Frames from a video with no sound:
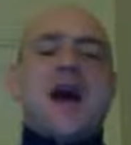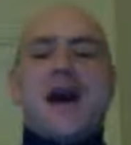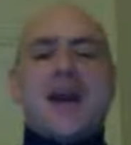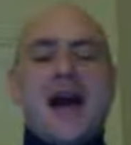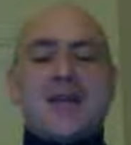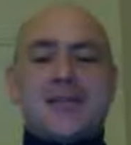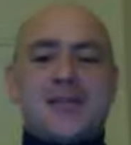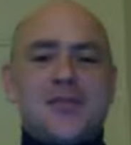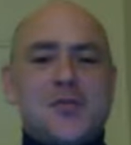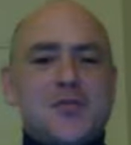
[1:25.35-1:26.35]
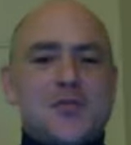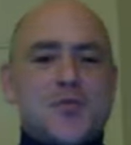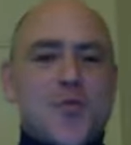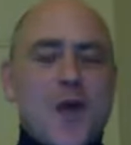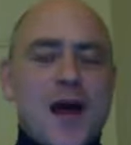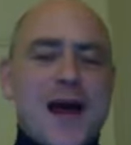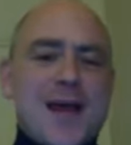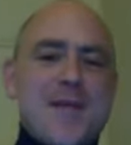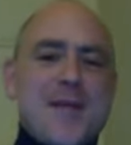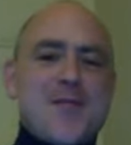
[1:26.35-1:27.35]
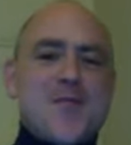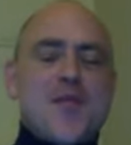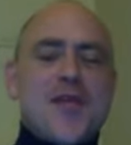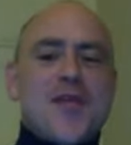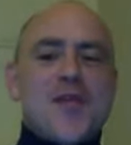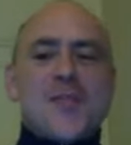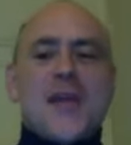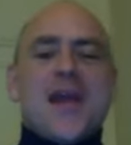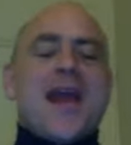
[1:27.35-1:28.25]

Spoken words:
on how to use rhyme and rhythm